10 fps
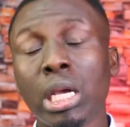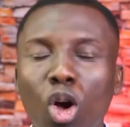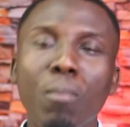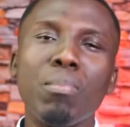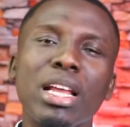
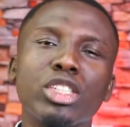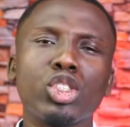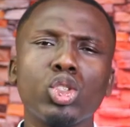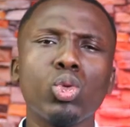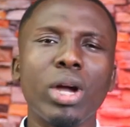God
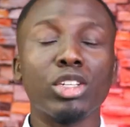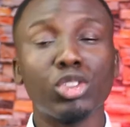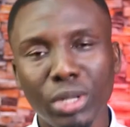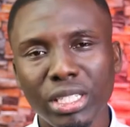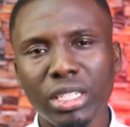bless you and
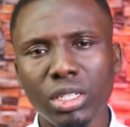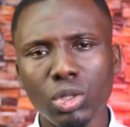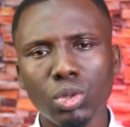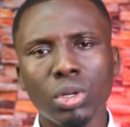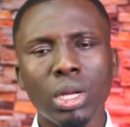strengthen you.